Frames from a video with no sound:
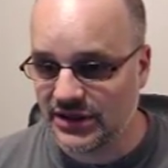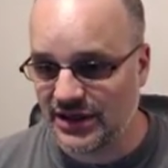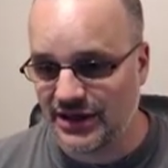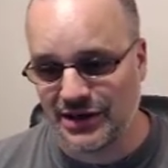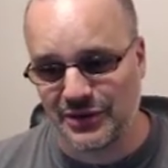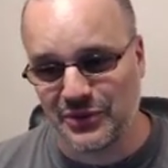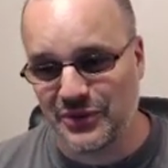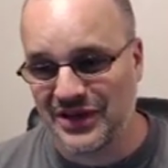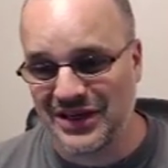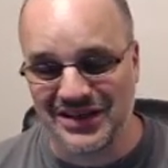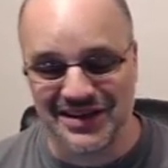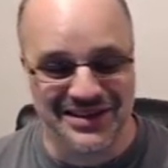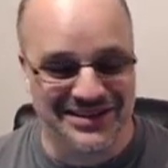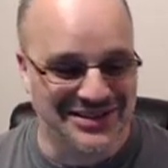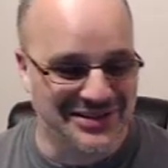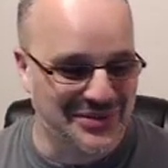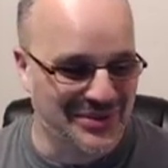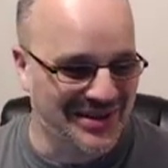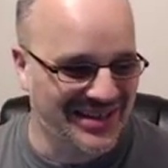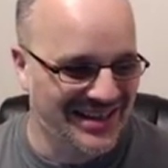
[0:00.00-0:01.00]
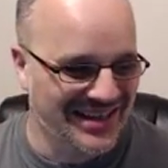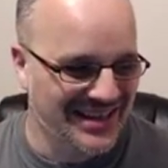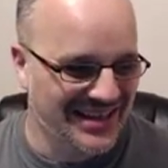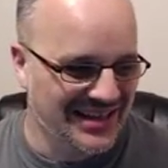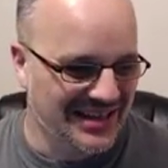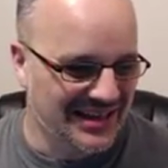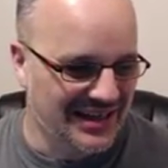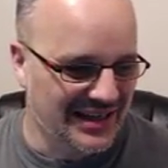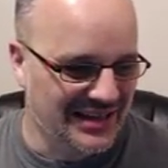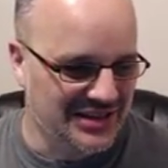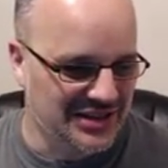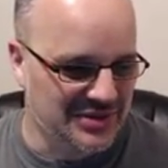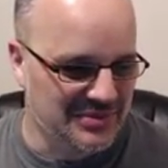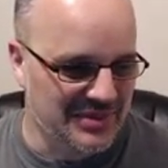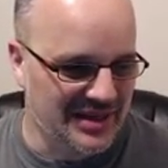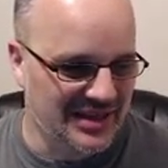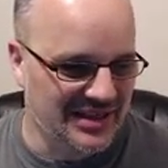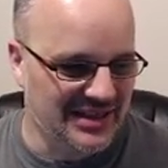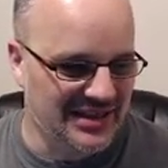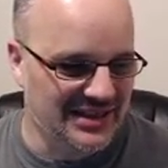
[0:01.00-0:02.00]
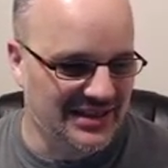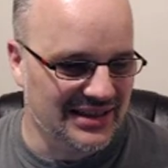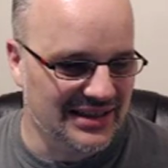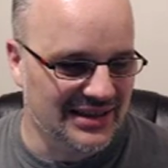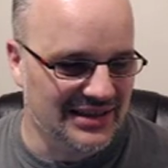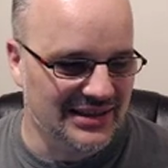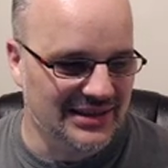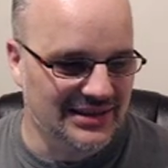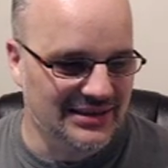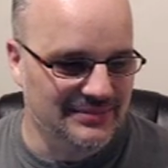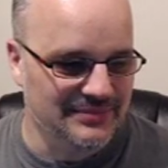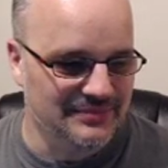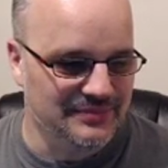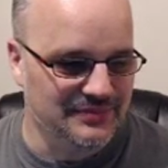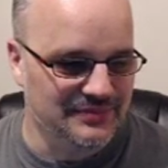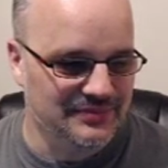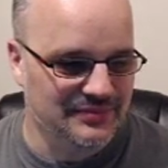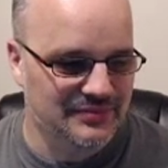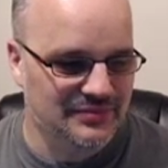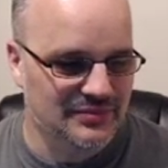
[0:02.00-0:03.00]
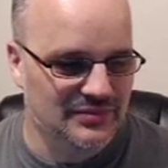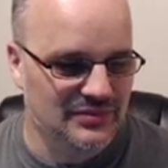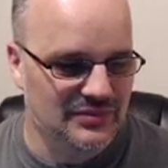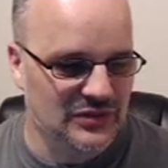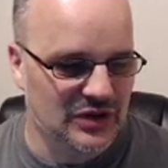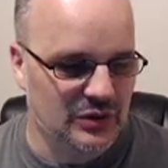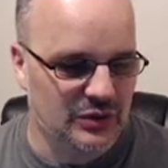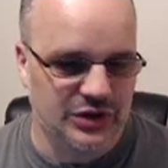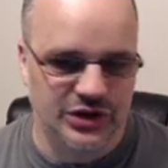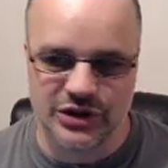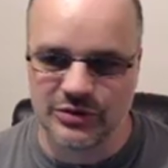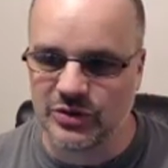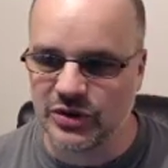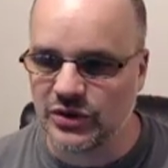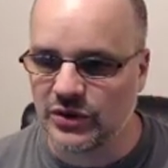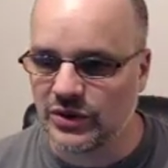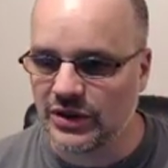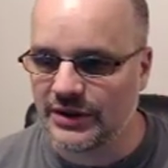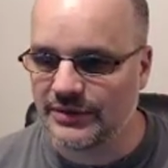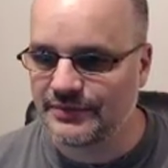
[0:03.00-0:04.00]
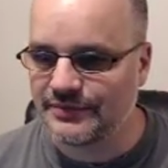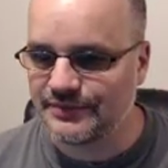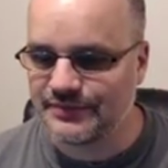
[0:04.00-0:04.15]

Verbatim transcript: I really like this one. I just made in, um, what do you call it?